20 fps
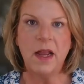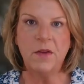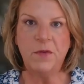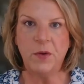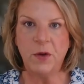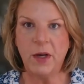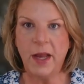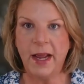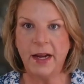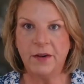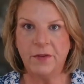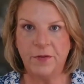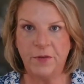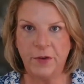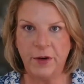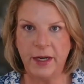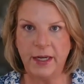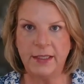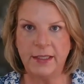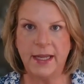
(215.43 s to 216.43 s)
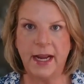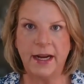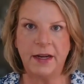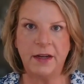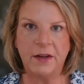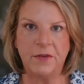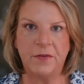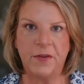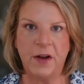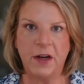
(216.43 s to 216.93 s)
If you'd like a free
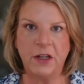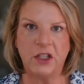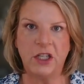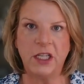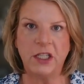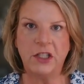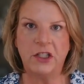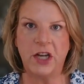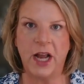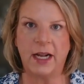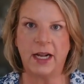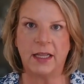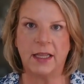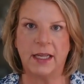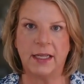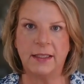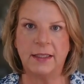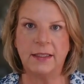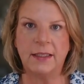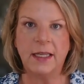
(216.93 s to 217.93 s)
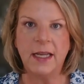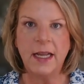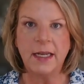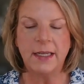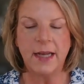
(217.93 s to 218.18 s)
executive functioning checklist